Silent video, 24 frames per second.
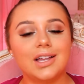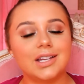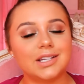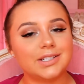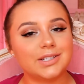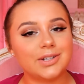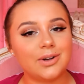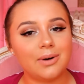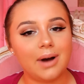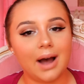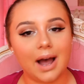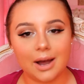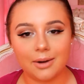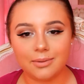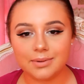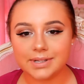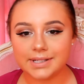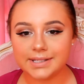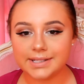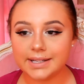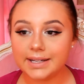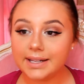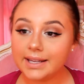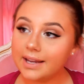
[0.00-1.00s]
So I was
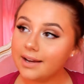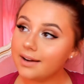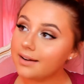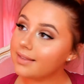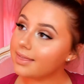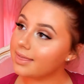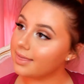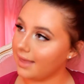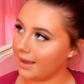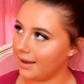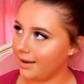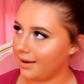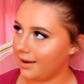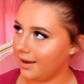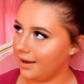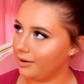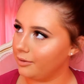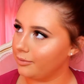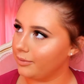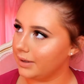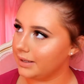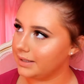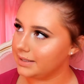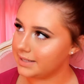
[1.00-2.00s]
sitting here
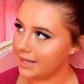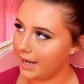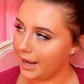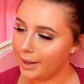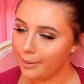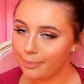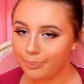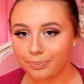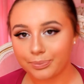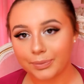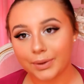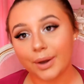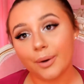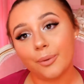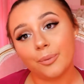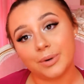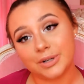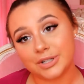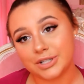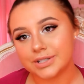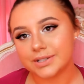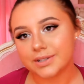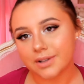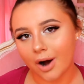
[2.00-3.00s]
thinking one day,
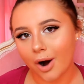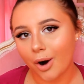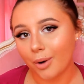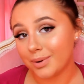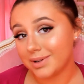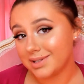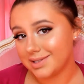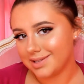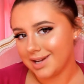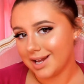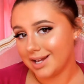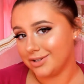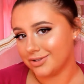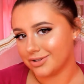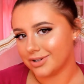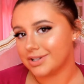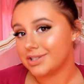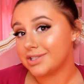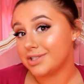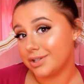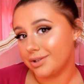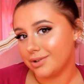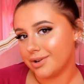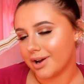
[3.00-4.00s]
which is always
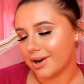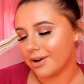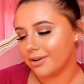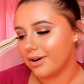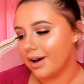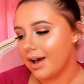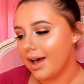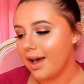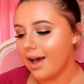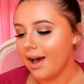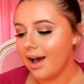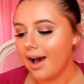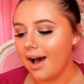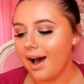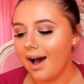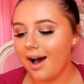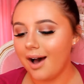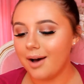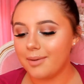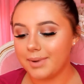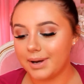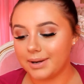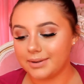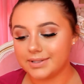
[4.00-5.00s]
dangerous, you know.
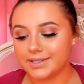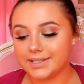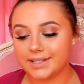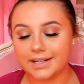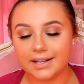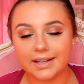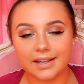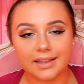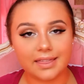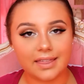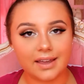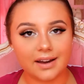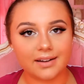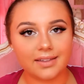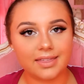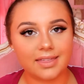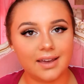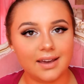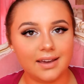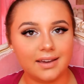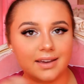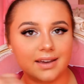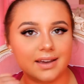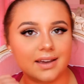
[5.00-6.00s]
I was sitting there
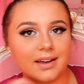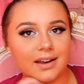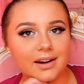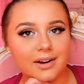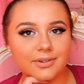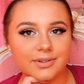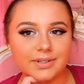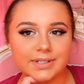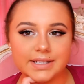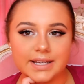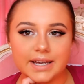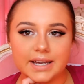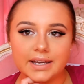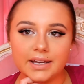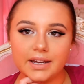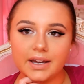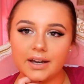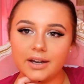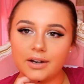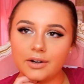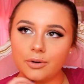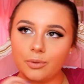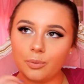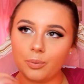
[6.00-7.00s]
thinking and I was like,
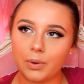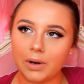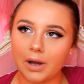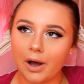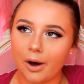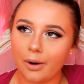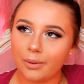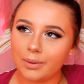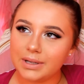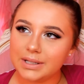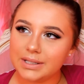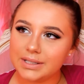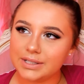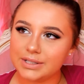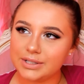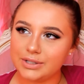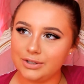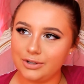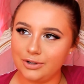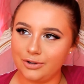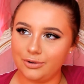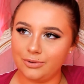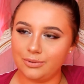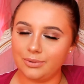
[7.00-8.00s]
we always
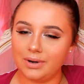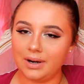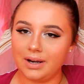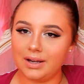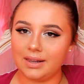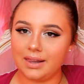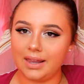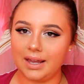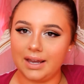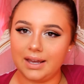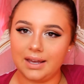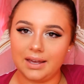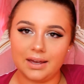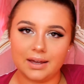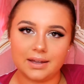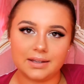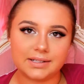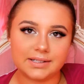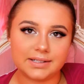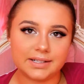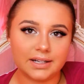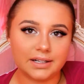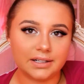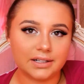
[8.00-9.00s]
do like
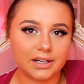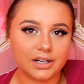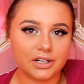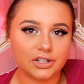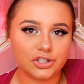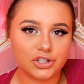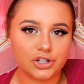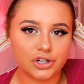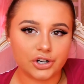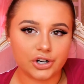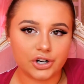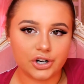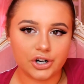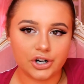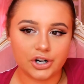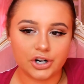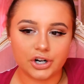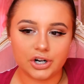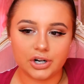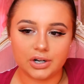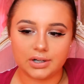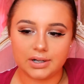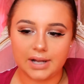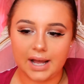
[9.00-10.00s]

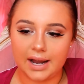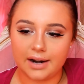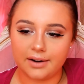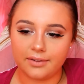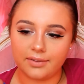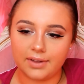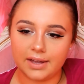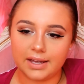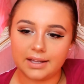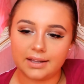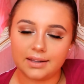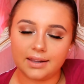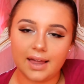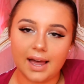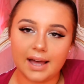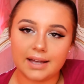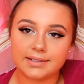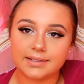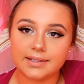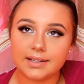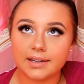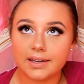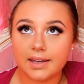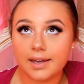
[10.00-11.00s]
signature kind of like
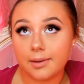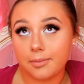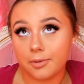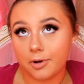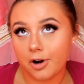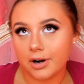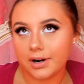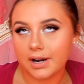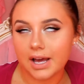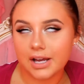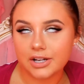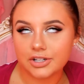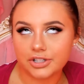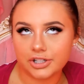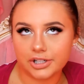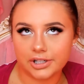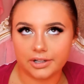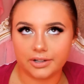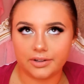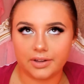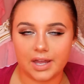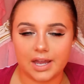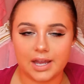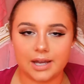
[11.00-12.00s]
classic Kim
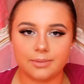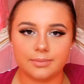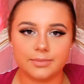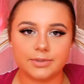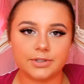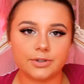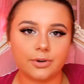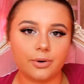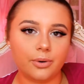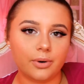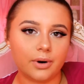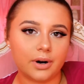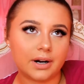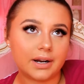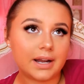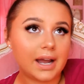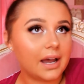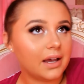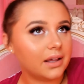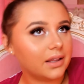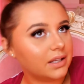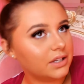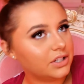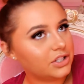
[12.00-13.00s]
Kardashian glams or
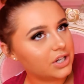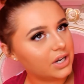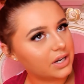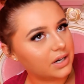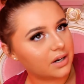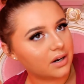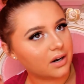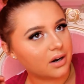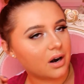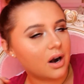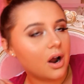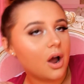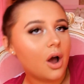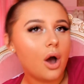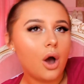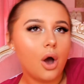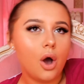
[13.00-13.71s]
Kylie Jenner